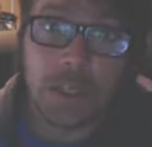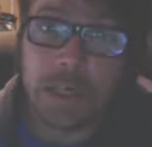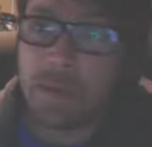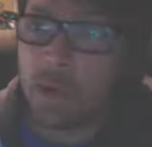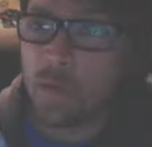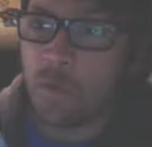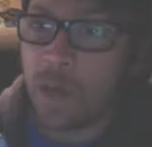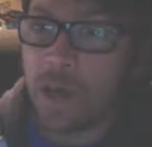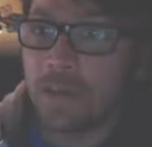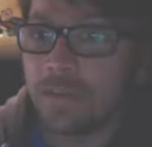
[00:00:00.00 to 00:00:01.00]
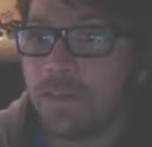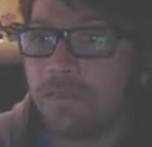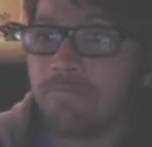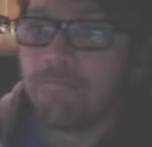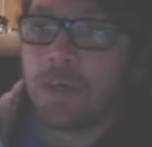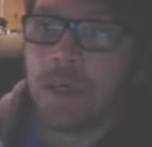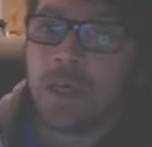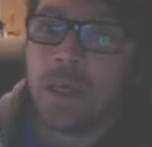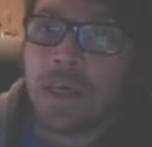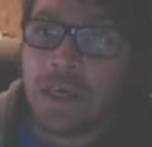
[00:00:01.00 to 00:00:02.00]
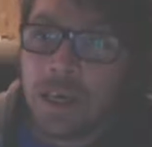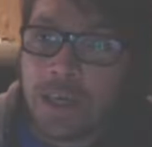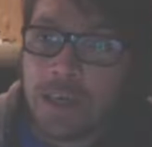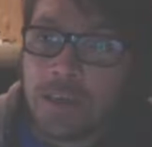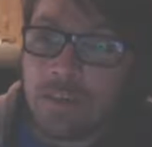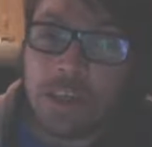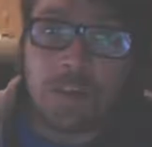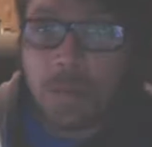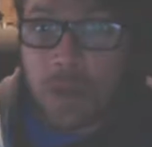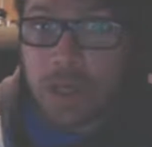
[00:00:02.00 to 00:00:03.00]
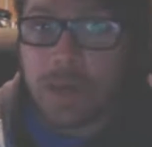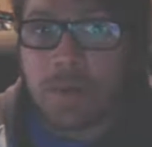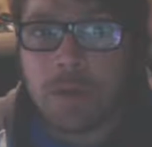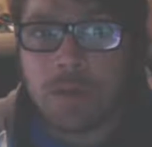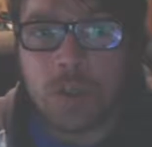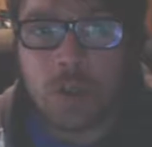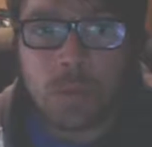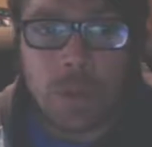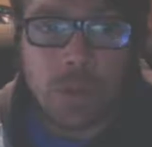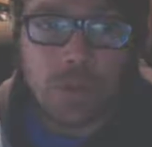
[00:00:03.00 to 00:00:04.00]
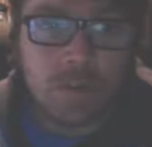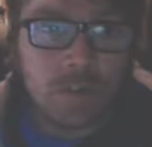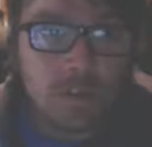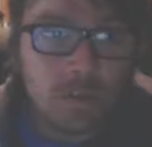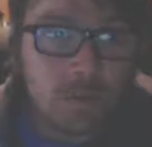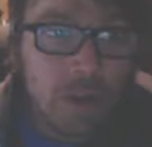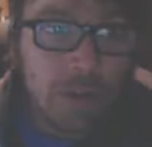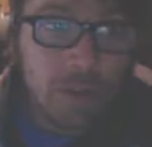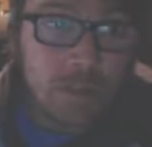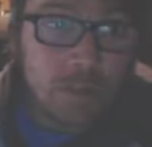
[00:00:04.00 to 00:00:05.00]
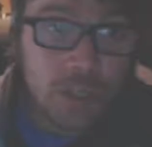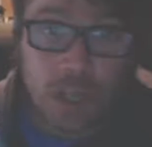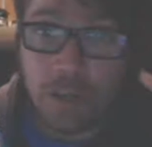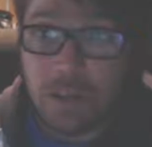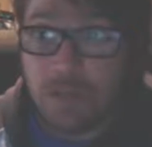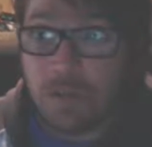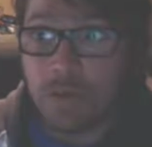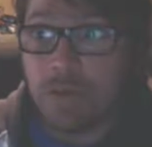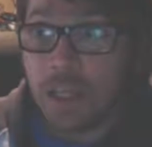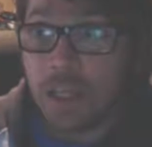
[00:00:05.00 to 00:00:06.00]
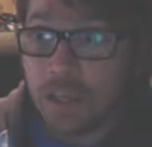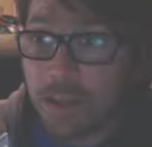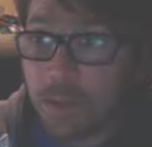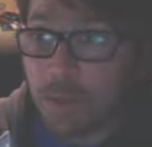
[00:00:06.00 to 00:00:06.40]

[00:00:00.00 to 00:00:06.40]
time I got off my ass and said something, because people are still subscribing to the channel even though I've done nothing.